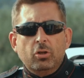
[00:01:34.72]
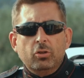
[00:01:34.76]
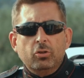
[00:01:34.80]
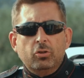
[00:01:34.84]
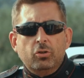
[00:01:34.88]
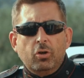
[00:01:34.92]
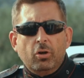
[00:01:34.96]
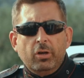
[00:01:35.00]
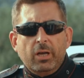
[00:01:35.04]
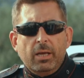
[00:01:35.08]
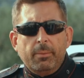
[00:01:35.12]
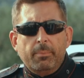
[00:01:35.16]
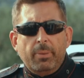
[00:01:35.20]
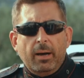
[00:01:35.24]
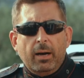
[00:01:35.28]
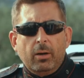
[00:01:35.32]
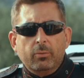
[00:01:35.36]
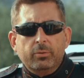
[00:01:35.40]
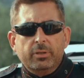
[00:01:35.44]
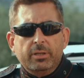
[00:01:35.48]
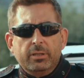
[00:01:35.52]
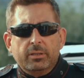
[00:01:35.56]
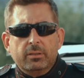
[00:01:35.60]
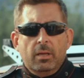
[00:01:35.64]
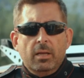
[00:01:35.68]
don't talk
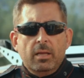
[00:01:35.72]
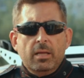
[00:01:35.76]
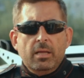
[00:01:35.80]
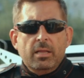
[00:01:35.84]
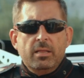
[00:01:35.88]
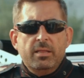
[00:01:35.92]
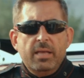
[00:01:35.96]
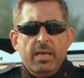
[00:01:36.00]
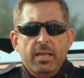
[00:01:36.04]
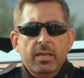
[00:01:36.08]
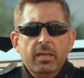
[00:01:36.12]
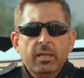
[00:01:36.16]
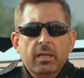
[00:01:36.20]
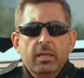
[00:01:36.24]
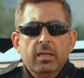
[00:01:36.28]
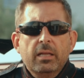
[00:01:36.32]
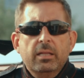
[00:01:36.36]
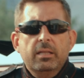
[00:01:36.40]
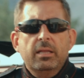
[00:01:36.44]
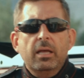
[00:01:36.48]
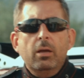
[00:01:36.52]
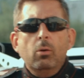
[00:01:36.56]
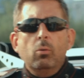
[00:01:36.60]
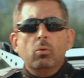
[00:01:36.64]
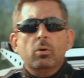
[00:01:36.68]
about it. Then
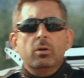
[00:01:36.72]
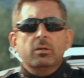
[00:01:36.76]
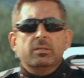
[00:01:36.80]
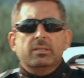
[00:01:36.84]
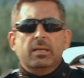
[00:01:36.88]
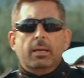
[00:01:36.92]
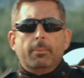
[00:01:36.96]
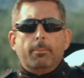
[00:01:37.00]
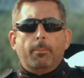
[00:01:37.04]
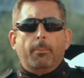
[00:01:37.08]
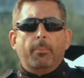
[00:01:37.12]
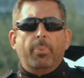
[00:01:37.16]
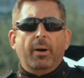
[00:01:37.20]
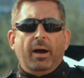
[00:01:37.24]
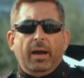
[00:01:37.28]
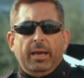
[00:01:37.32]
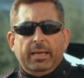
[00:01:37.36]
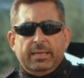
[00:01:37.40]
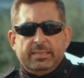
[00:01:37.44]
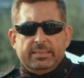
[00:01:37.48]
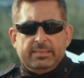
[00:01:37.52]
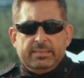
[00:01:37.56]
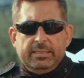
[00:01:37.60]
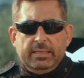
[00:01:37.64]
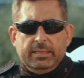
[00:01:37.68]
there was a
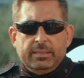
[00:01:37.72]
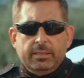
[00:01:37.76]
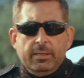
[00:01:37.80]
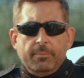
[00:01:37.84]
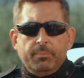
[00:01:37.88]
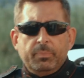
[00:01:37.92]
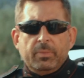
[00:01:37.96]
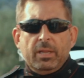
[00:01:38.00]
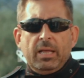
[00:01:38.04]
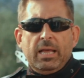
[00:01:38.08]
bike seat.